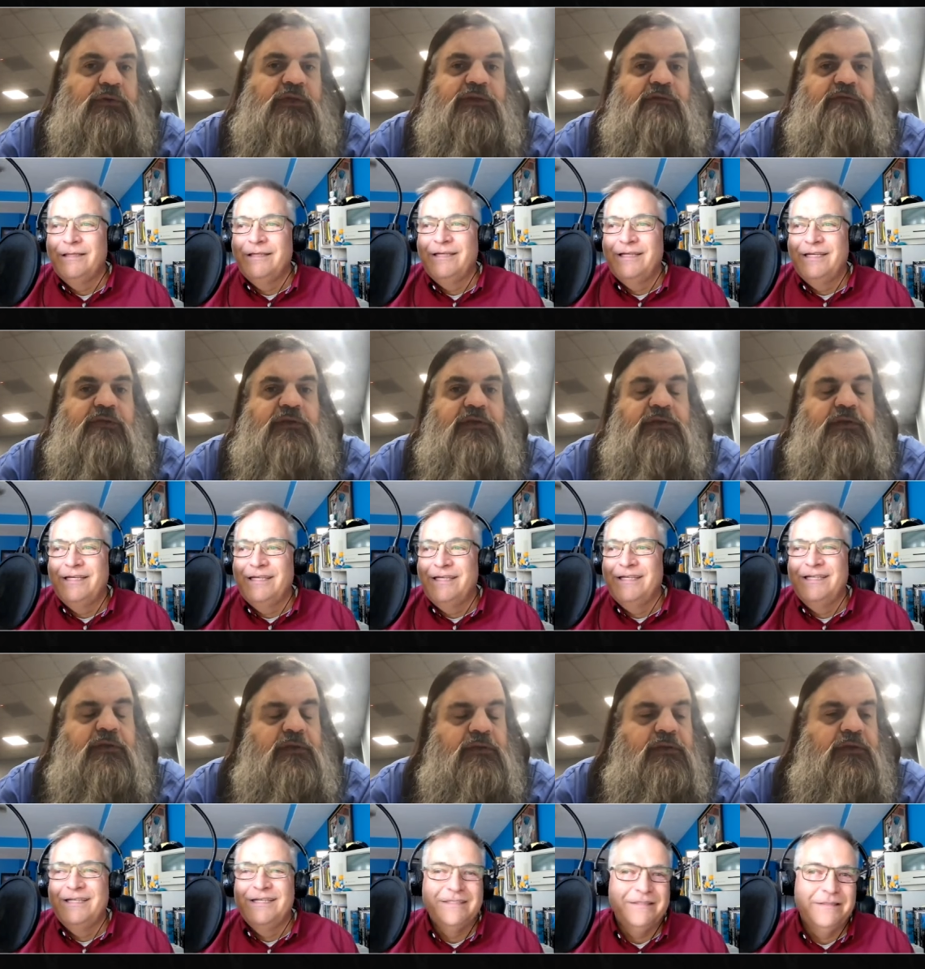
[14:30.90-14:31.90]
Speaker 1: lot of this
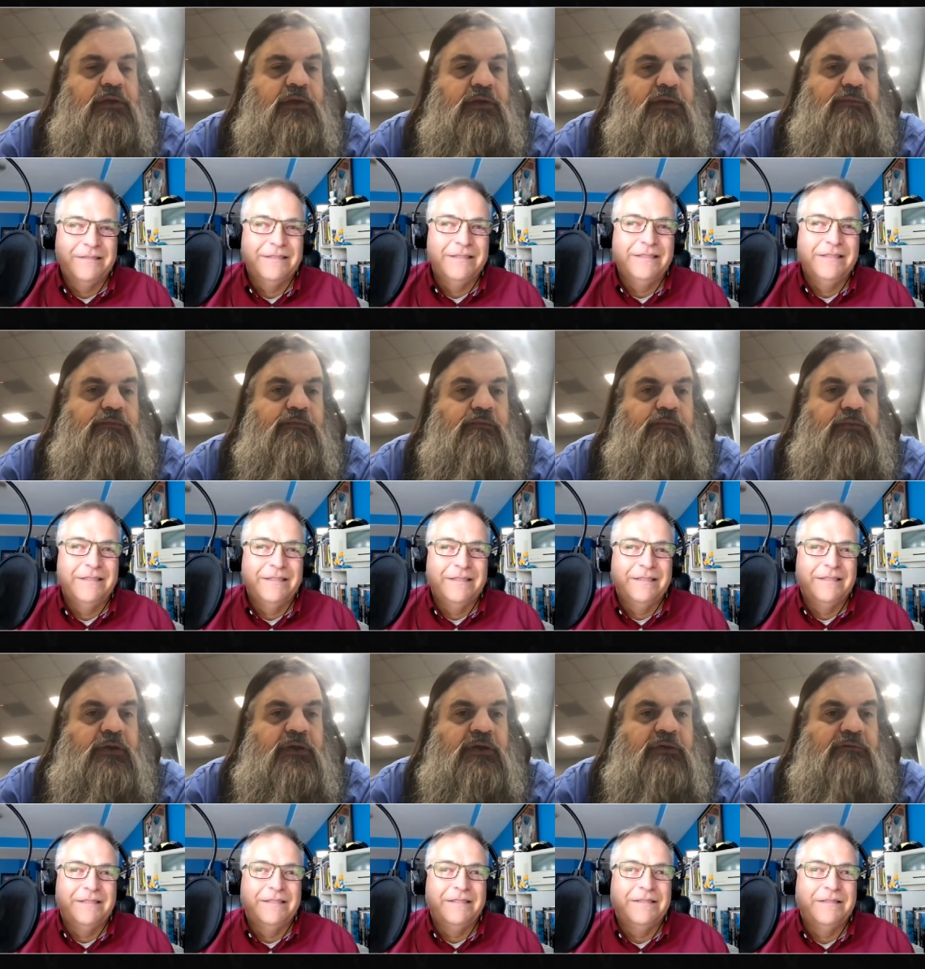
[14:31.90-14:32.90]
is um,
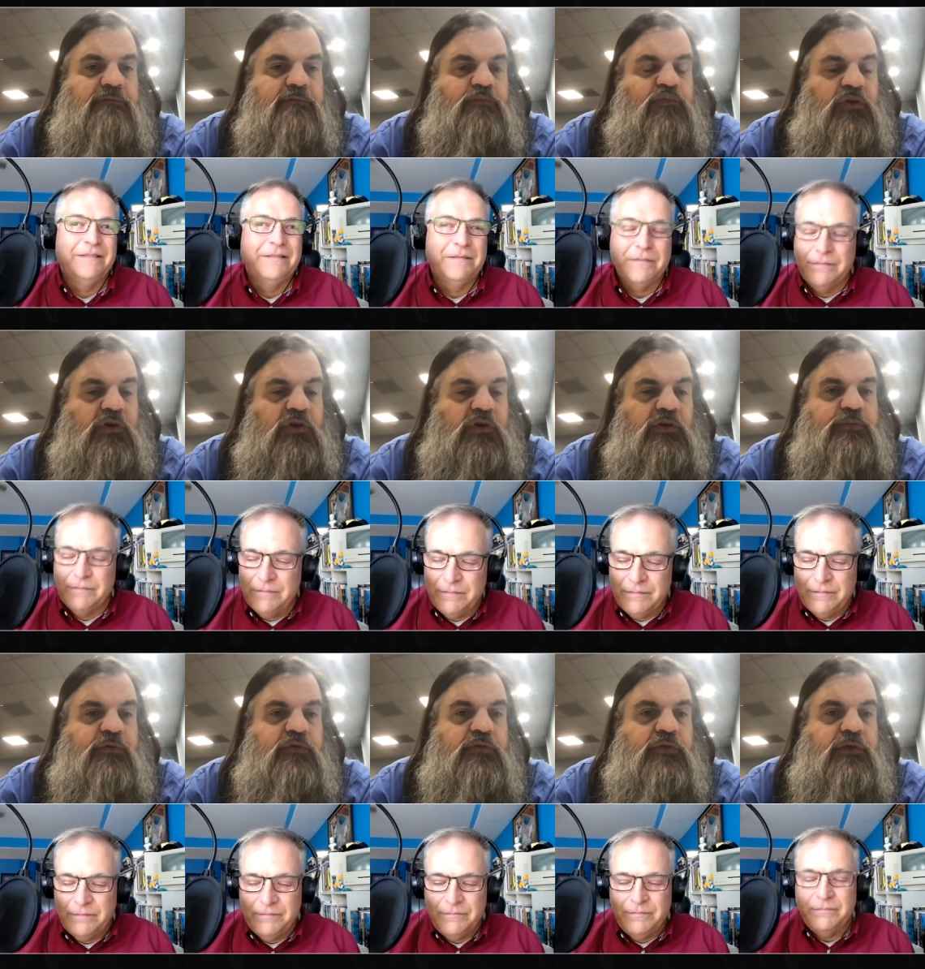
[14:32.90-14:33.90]
uh, brawls
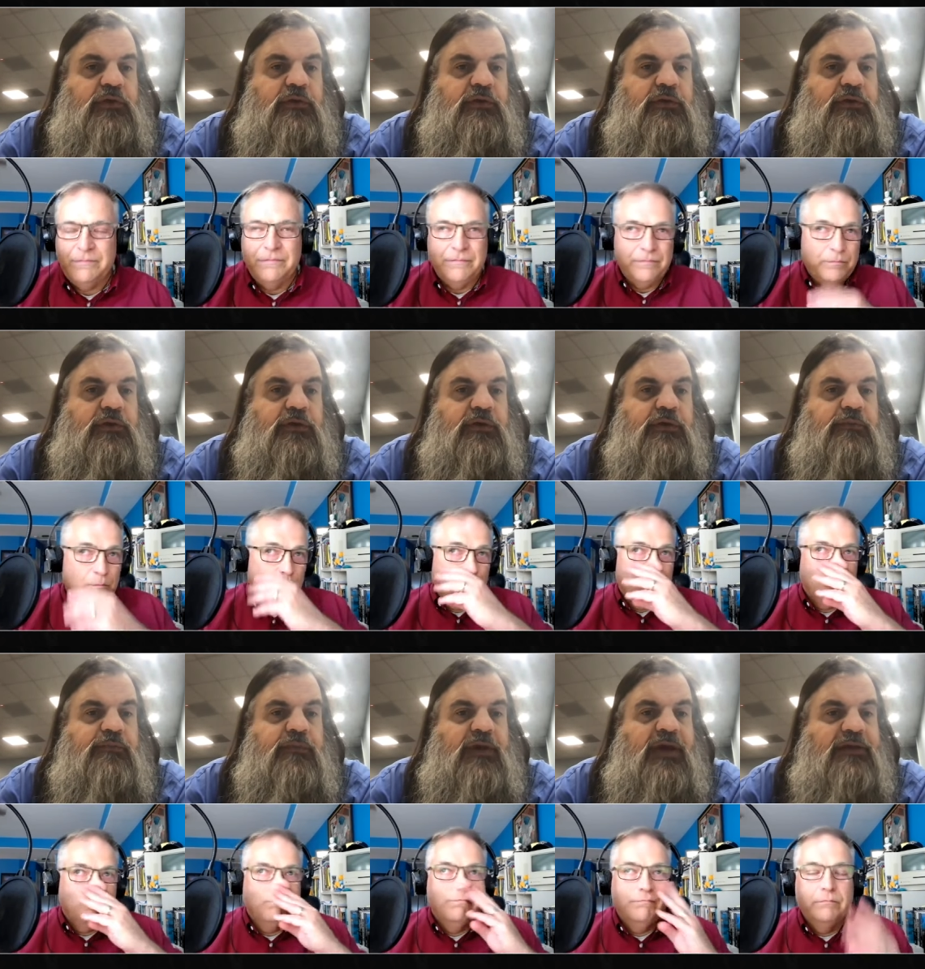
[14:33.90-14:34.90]
between um,
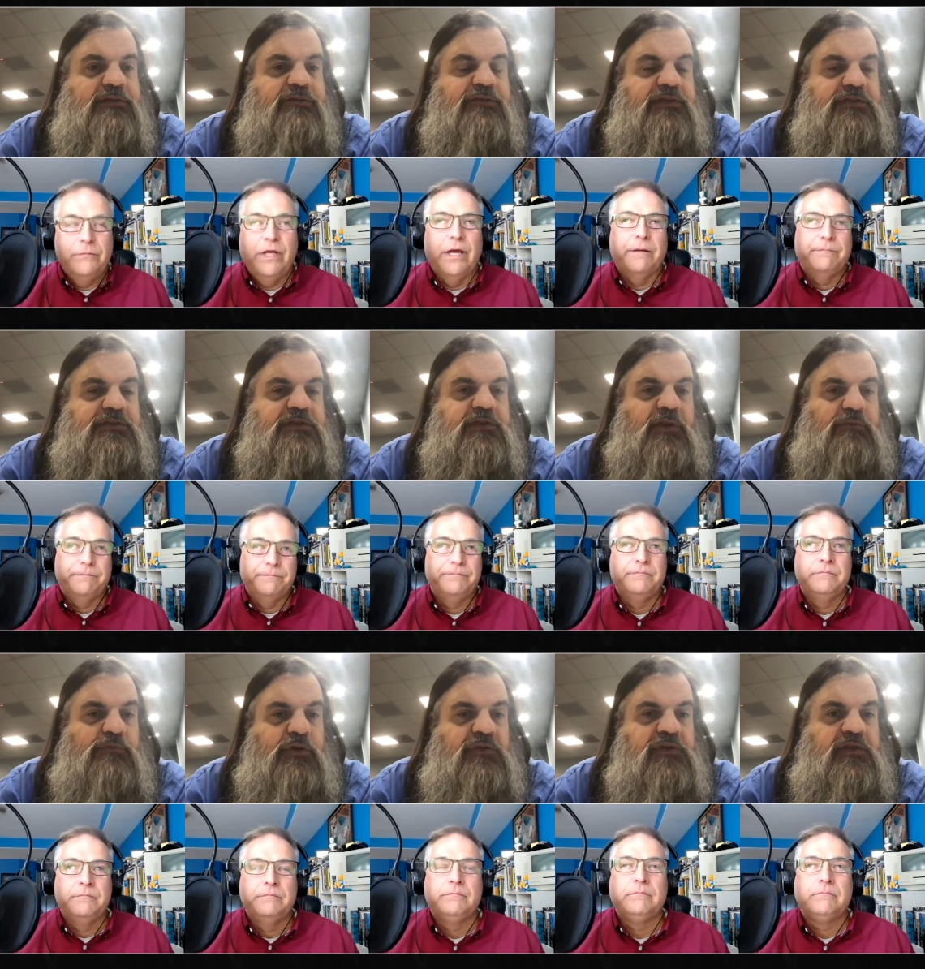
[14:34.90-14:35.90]
activists yeah. on
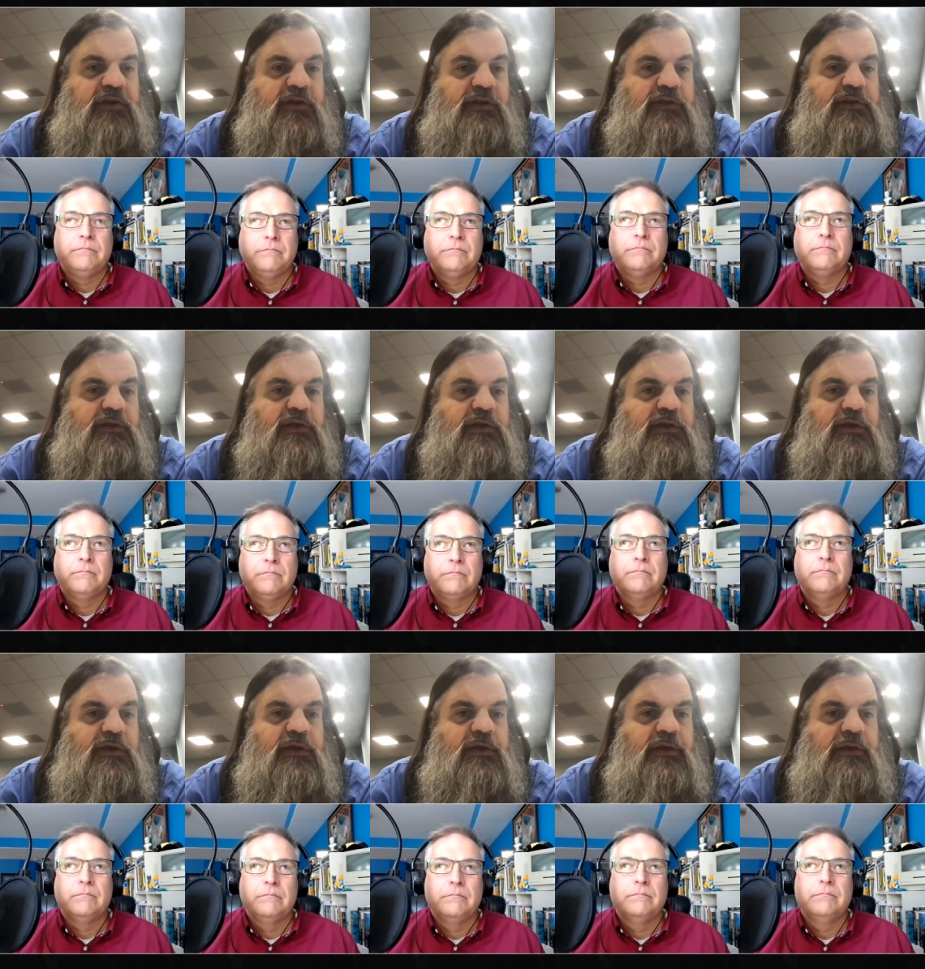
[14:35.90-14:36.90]
both sides,
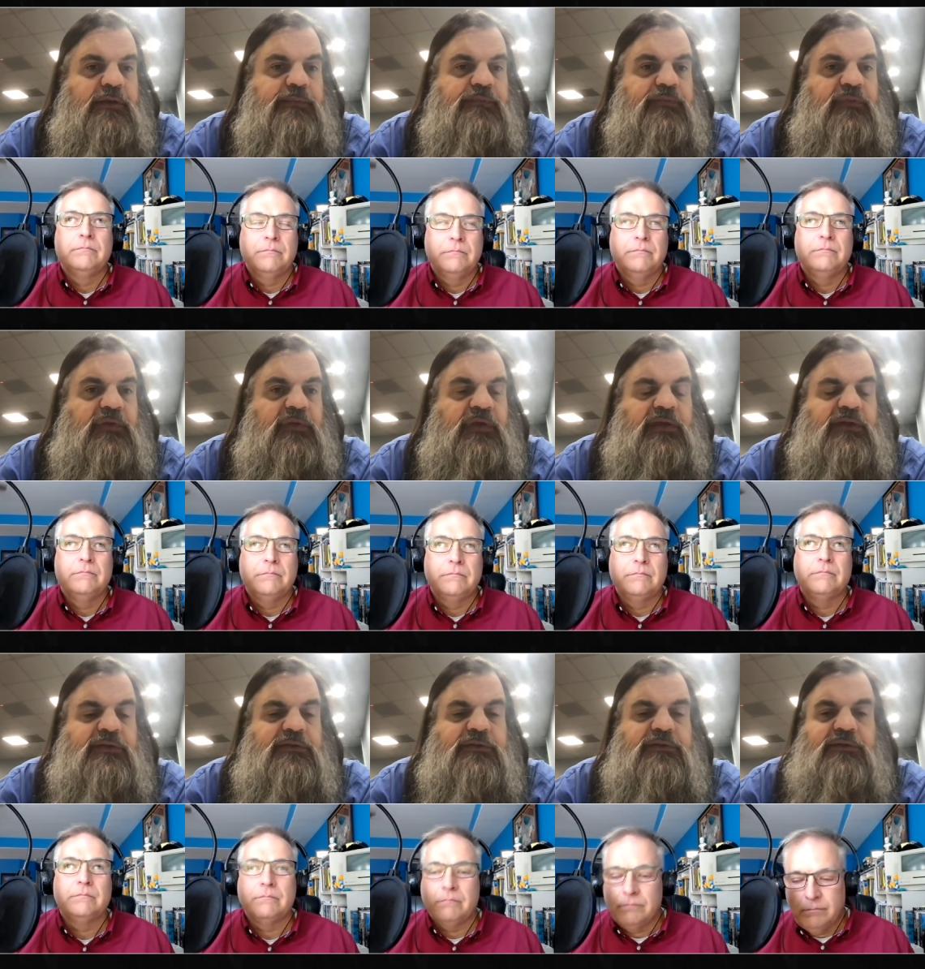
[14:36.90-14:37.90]
um,
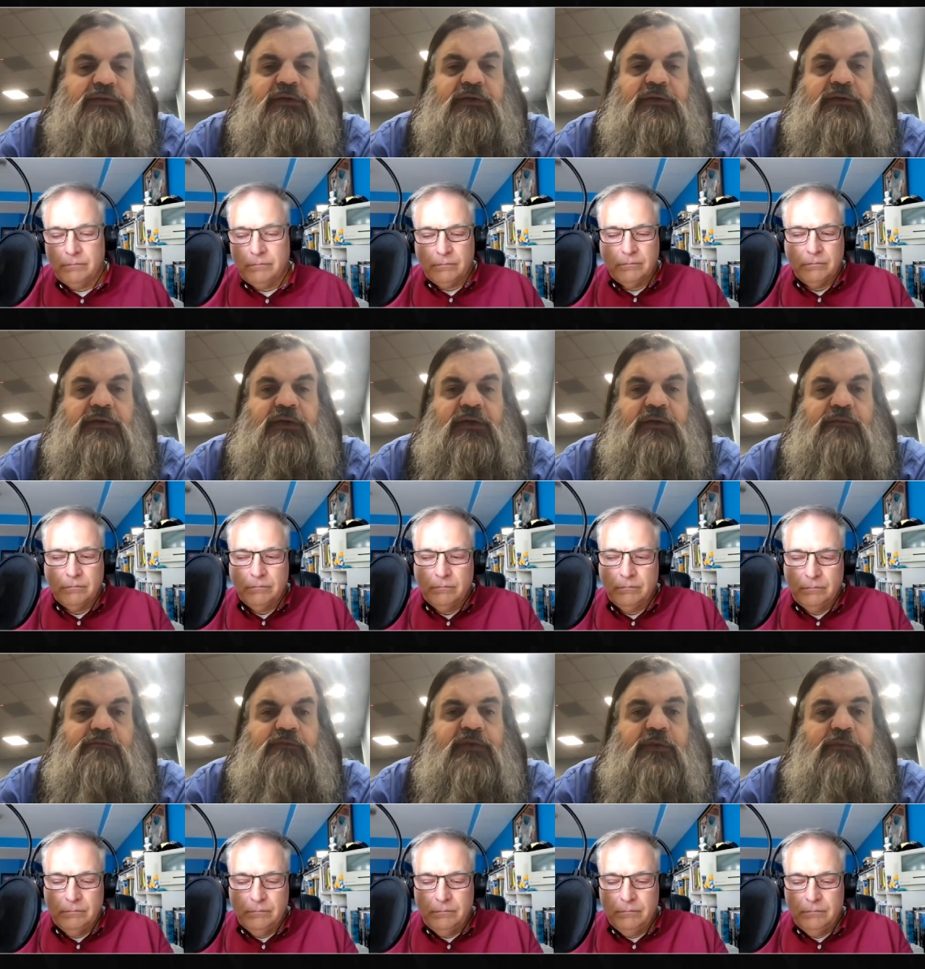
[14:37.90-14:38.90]
and uh, and
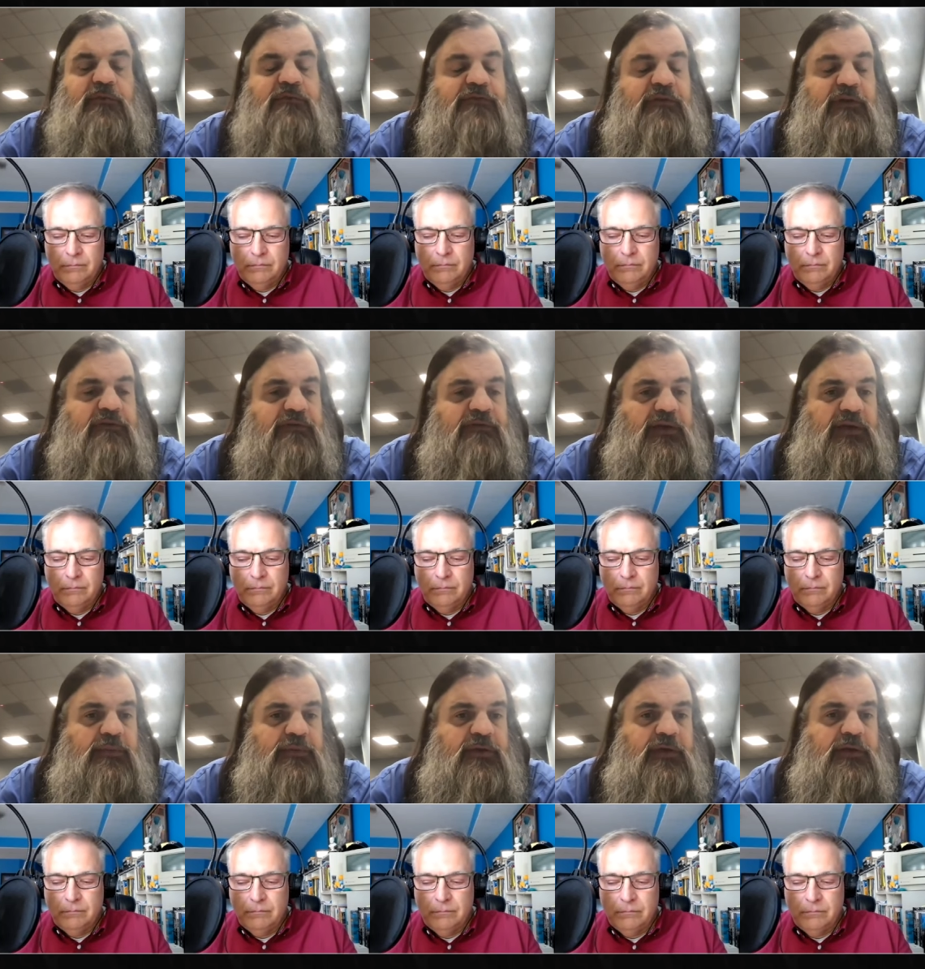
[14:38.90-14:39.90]
some are very very
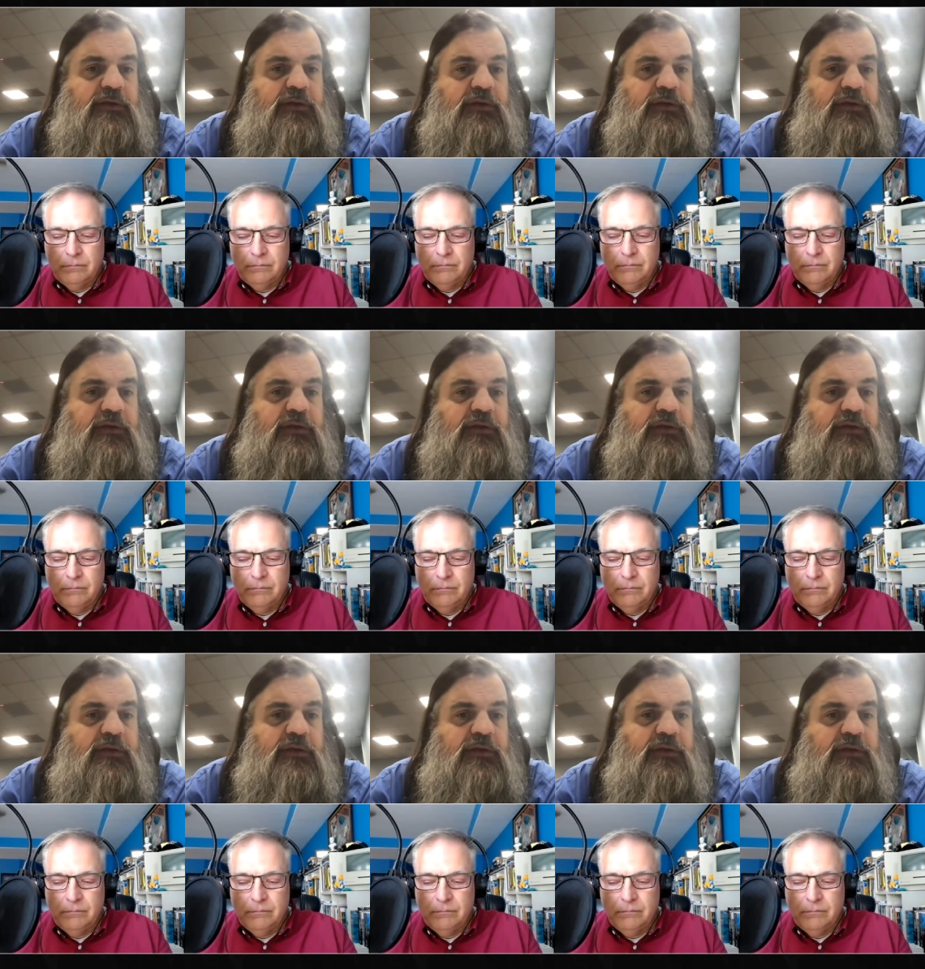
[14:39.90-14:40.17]
upset